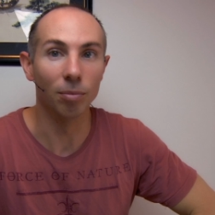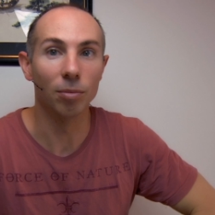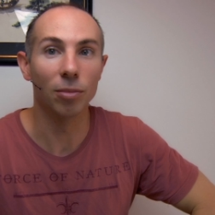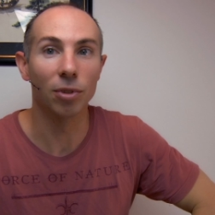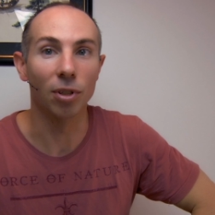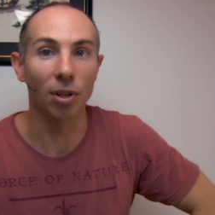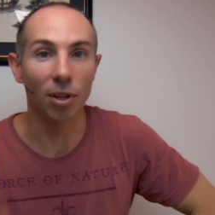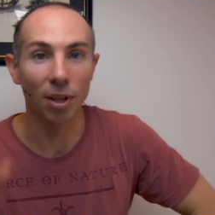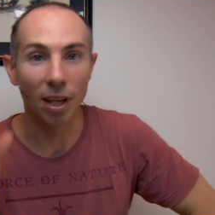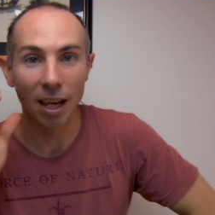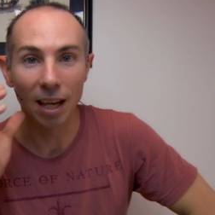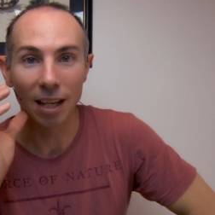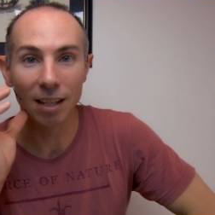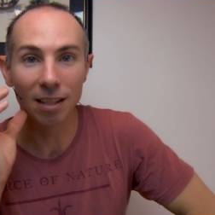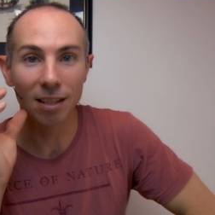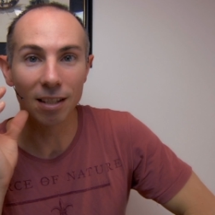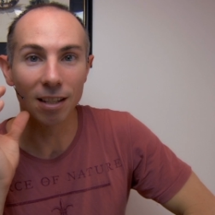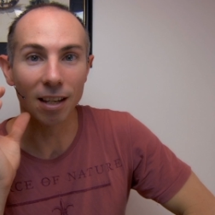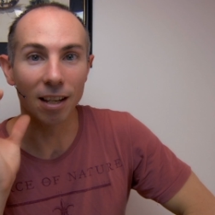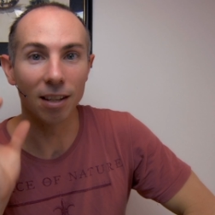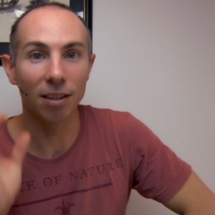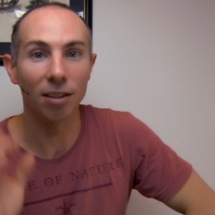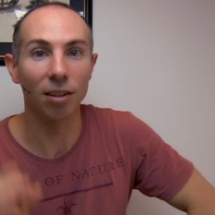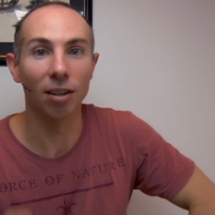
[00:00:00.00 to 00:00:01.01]
So the
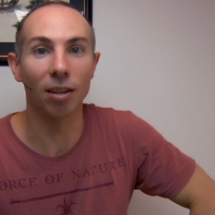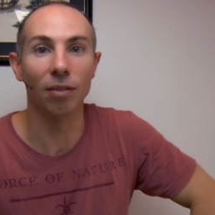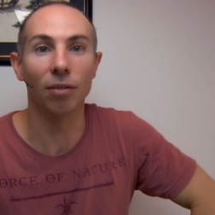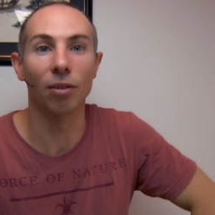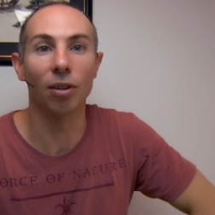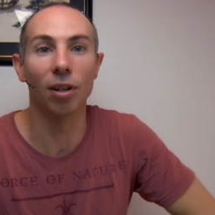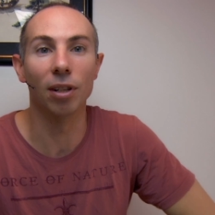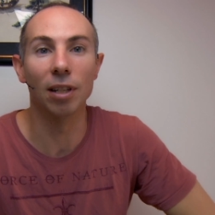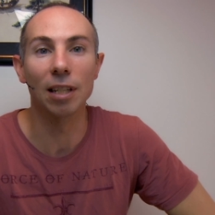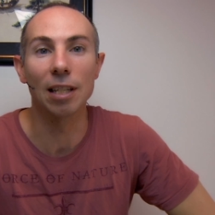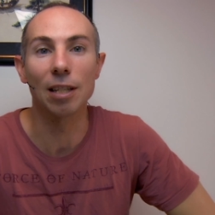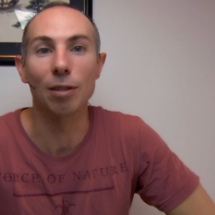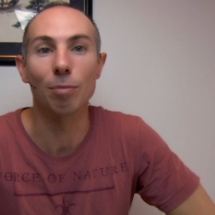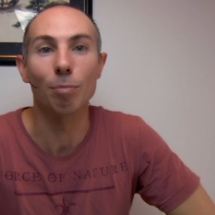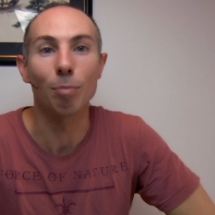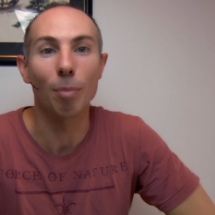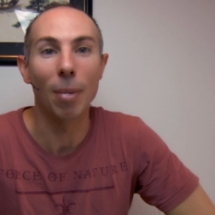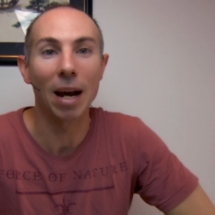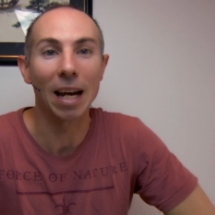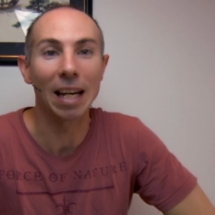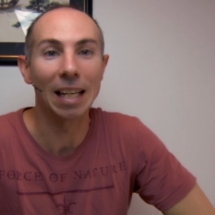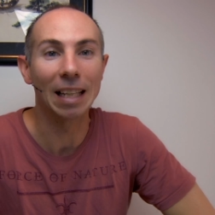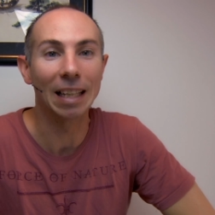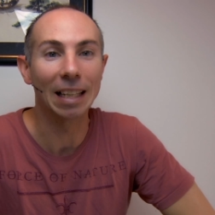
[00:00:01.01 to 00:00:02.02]
headset that I've got is
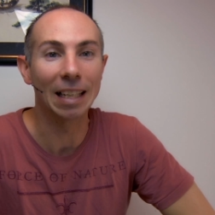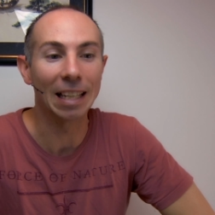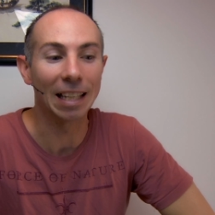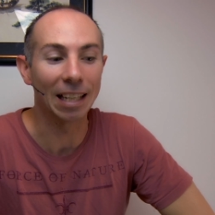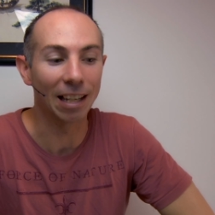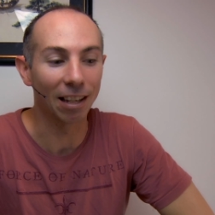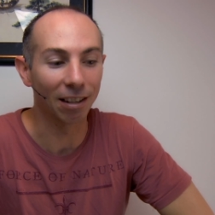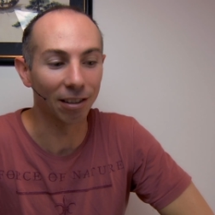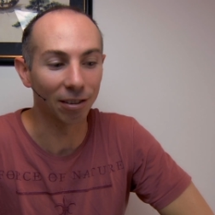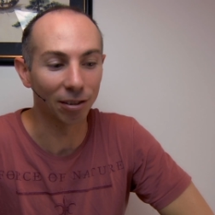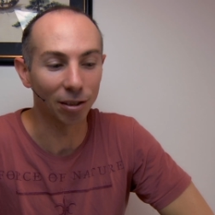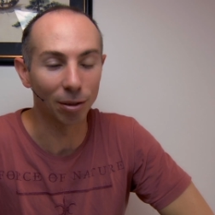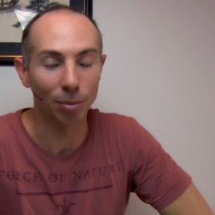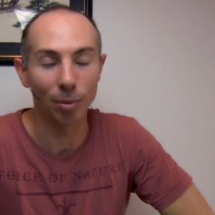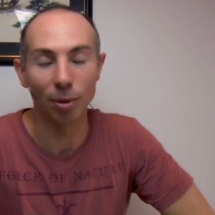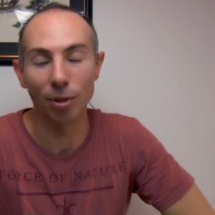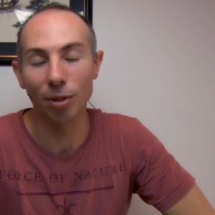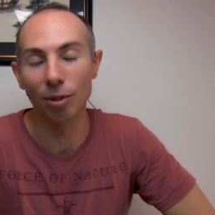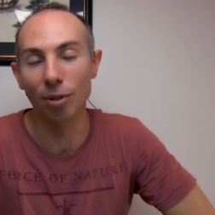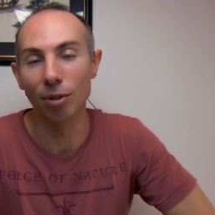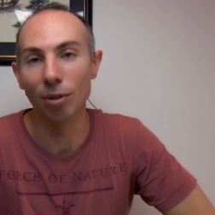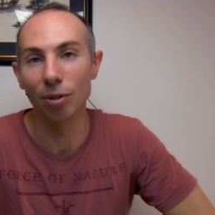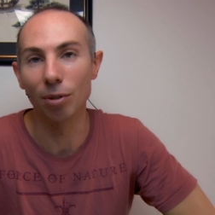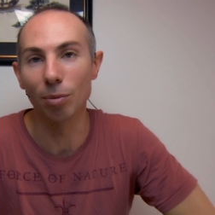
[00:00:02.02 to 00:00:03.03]
mainly going to be
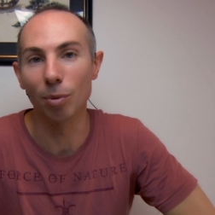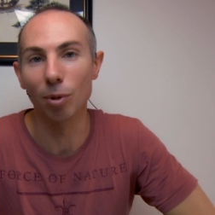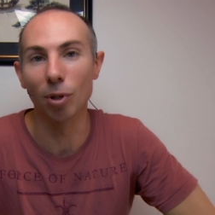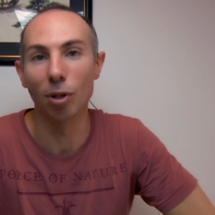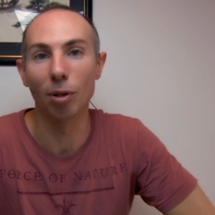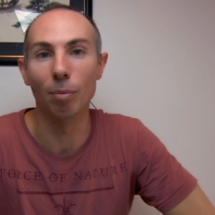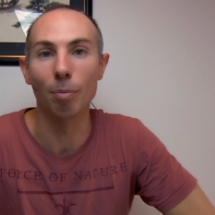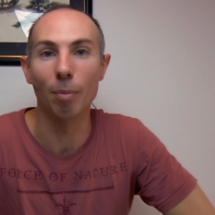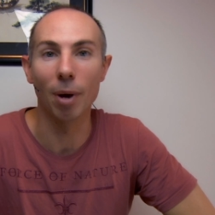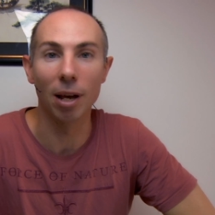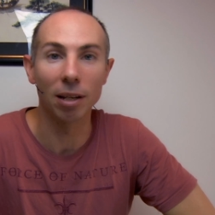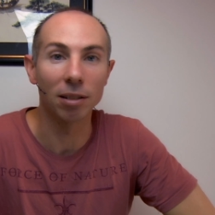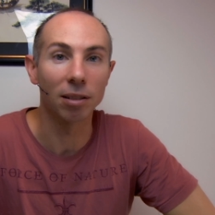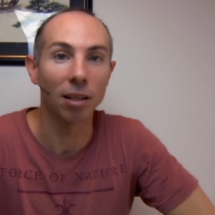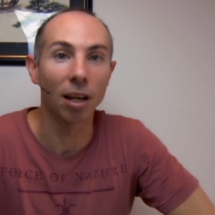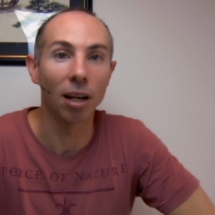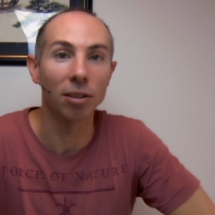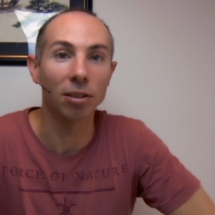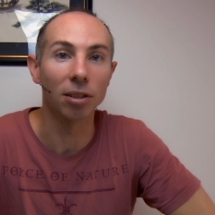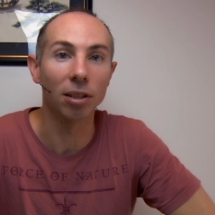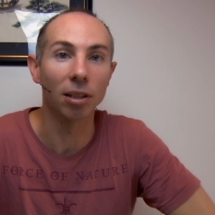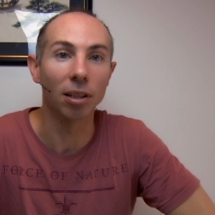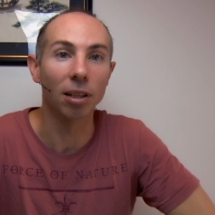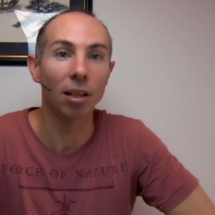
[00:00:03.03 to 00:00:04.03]
used when I'm
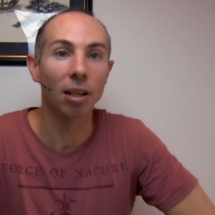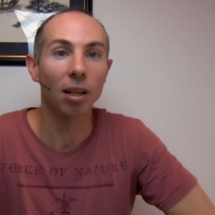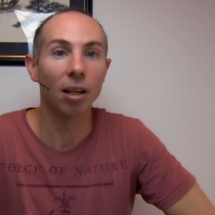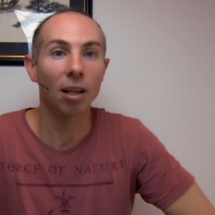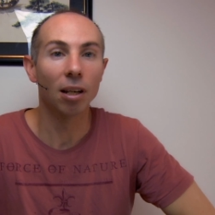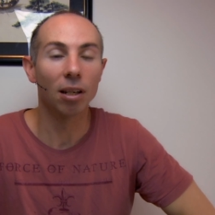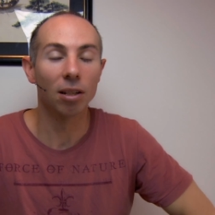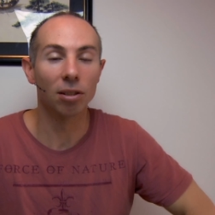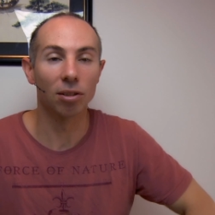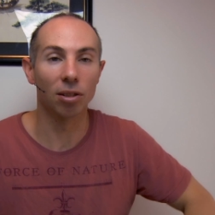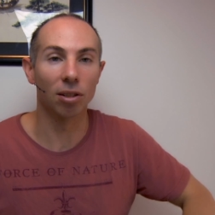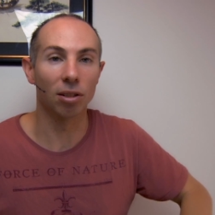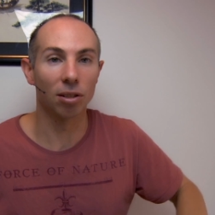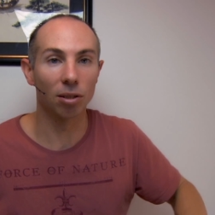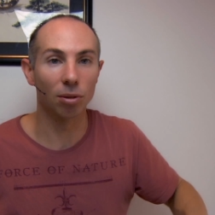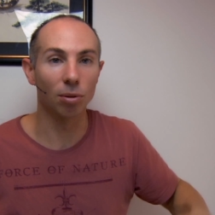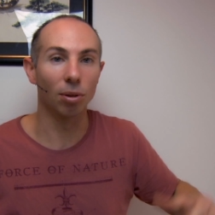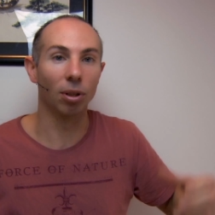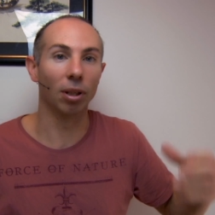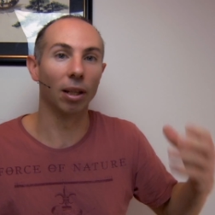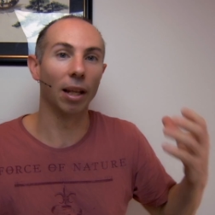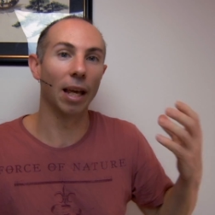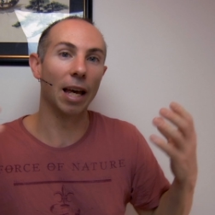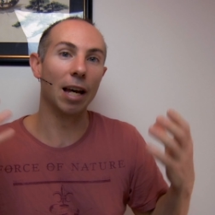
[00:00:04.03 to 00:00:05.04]
massaging, just
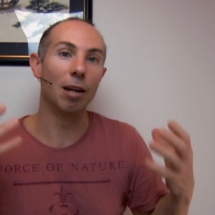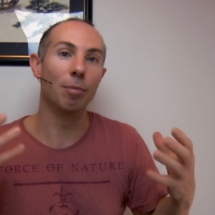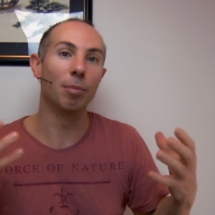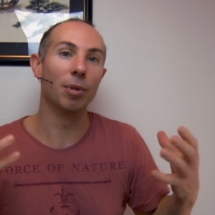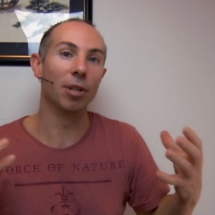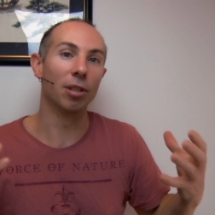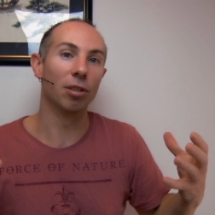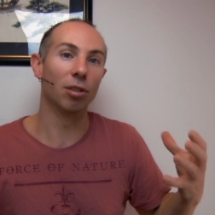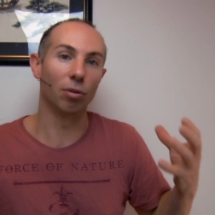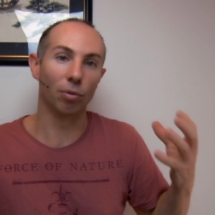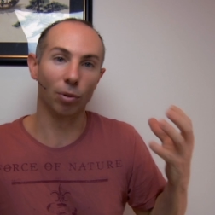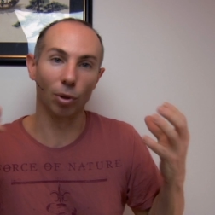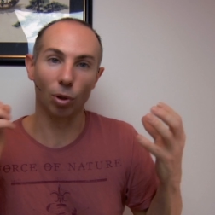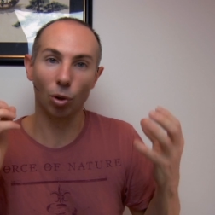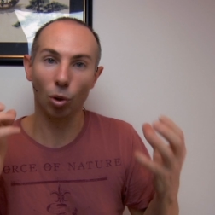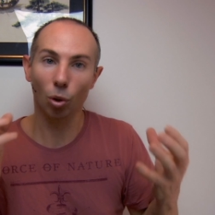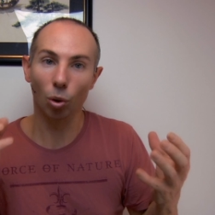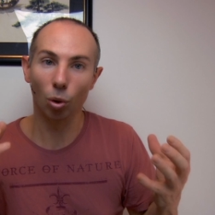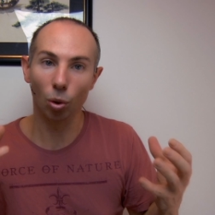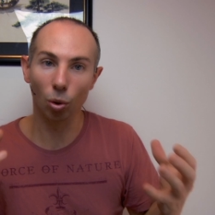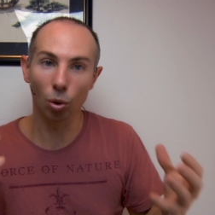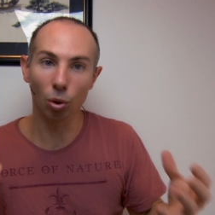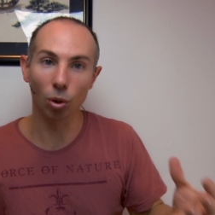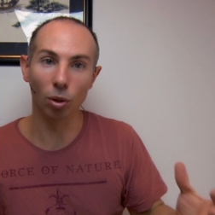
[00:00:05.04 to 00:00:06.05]
to allow me to
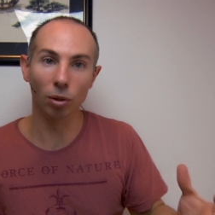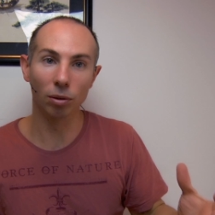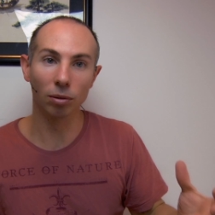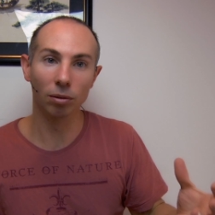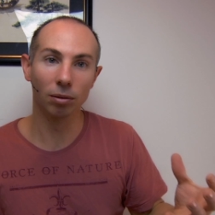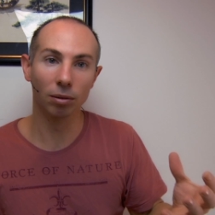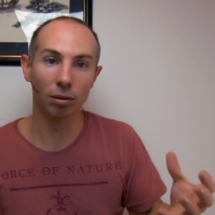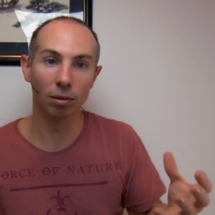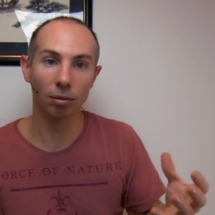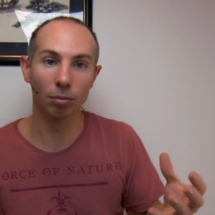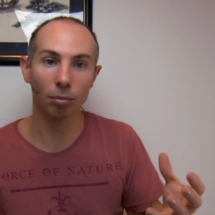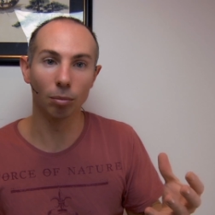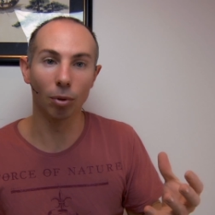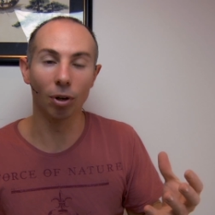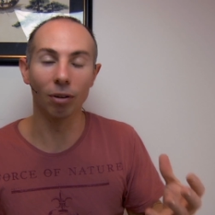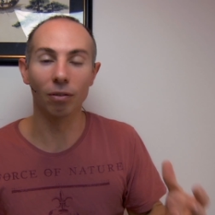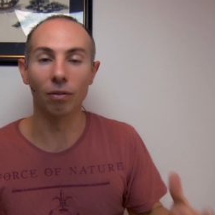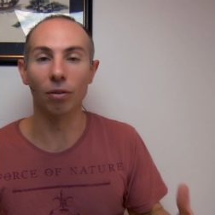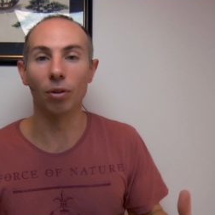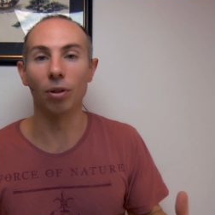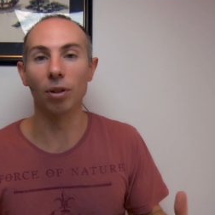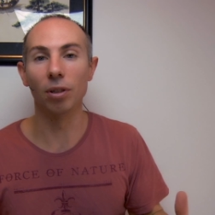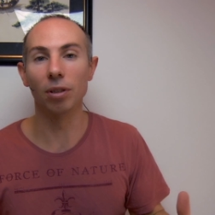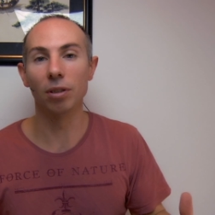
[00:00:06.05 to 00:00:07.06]
record my
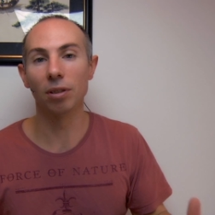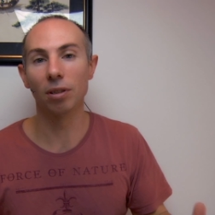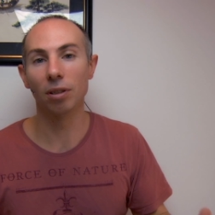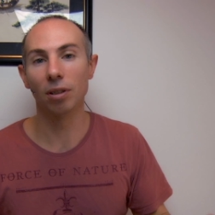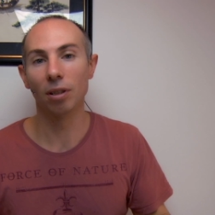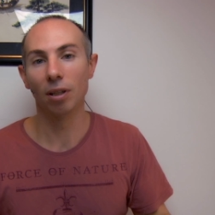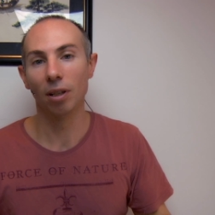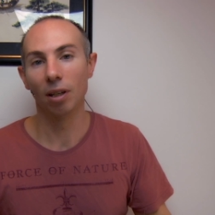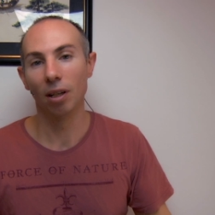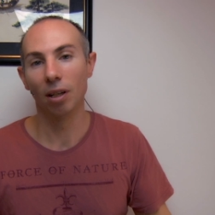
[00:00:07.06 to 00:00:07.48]
voice